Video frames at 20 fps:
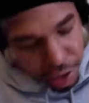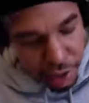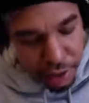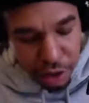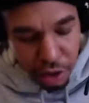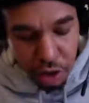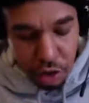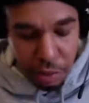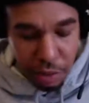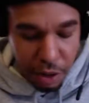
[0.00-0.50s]
that
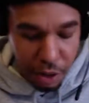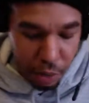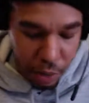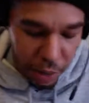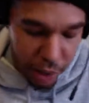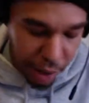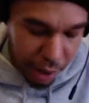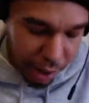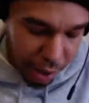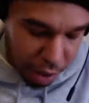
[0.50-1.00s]
know, man,
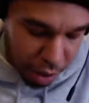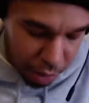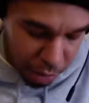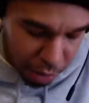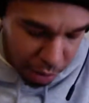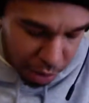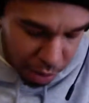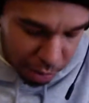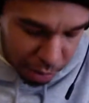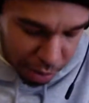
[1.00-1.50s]
we got
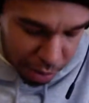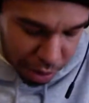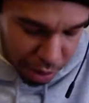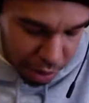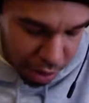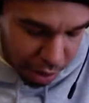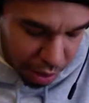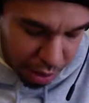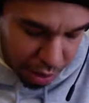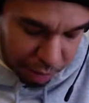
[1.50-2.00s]
Airbnb
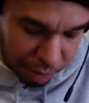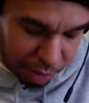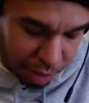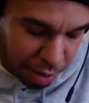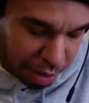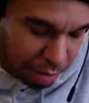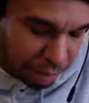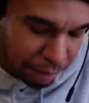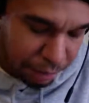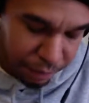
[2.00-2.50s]
today,
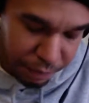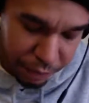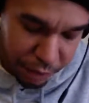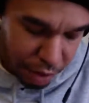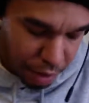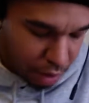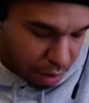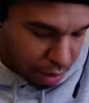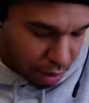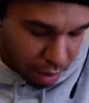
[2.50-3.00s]
man.
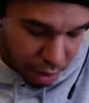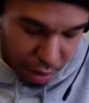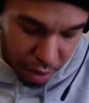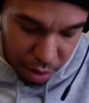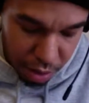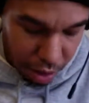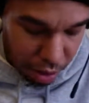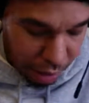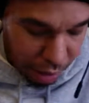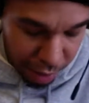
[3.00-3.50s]

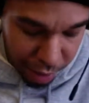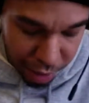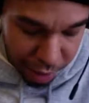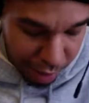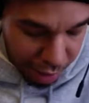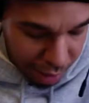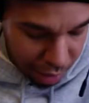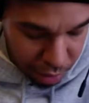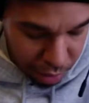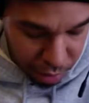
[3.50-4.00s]
Yo,
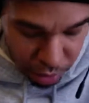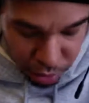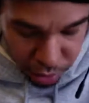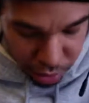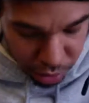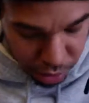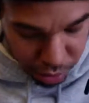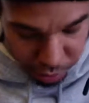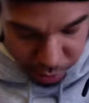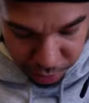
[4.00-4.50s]
I don't
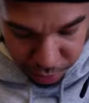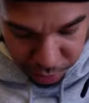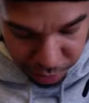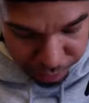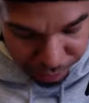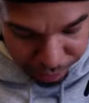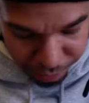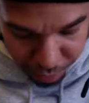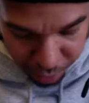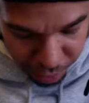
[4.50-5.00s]
know, man.
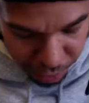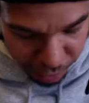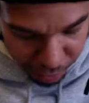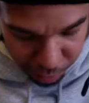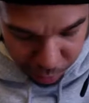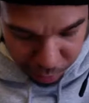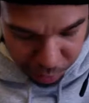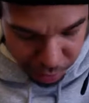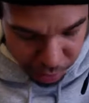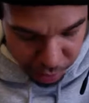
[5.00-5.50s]

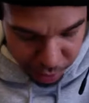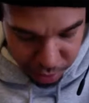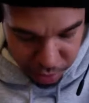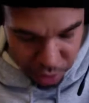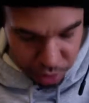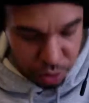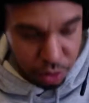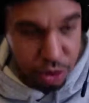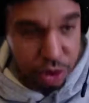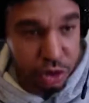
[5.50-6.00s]
I'm gonna be
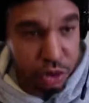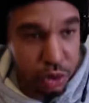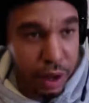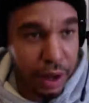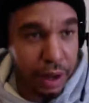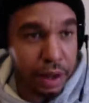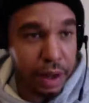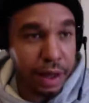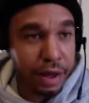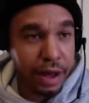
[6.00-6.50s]
honest with you.
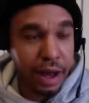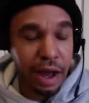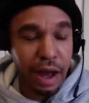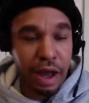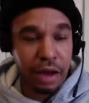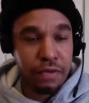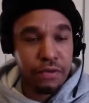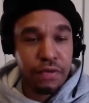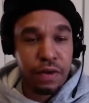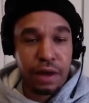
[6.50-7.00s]

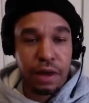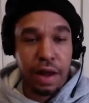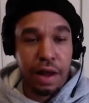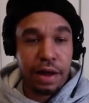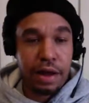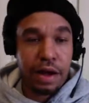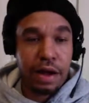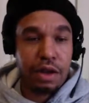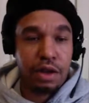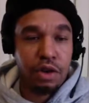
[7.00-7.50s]
I felt
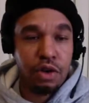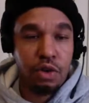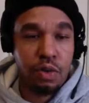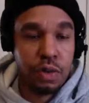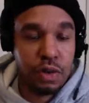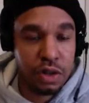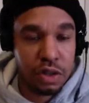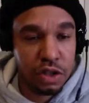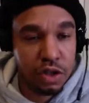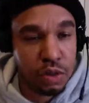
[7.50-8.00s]
like I knew
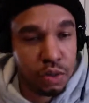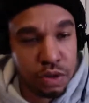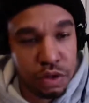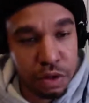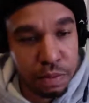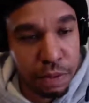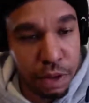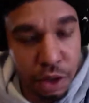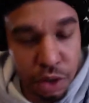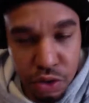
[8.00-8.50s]
what this was
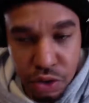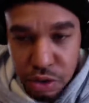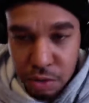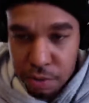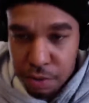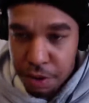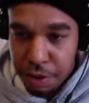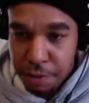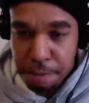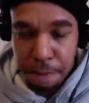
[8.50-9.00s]
supposed to
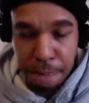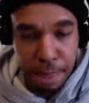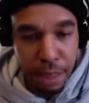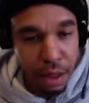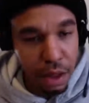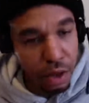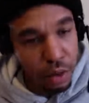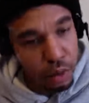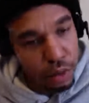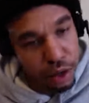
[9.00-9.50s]
be
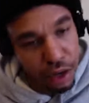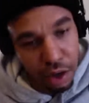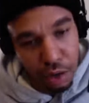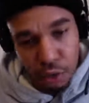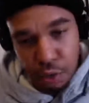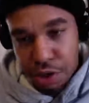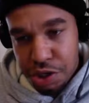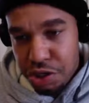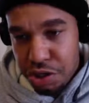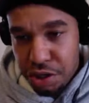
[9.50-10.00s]
when they
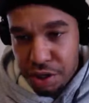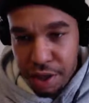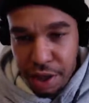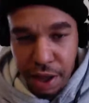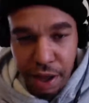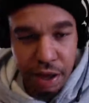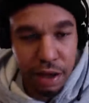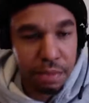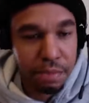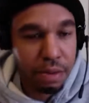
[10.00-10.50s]
originally
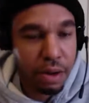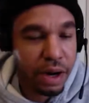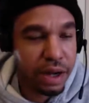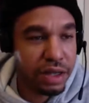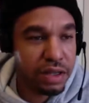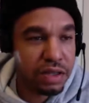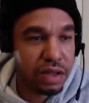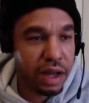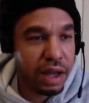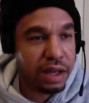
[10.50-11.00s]
had it
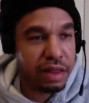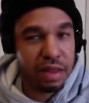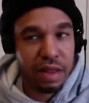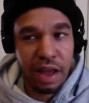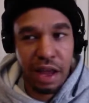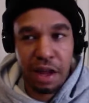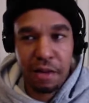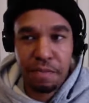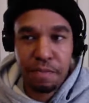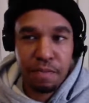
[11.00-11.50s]
priced at
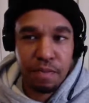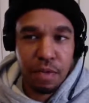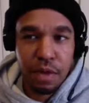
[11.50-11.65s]
that,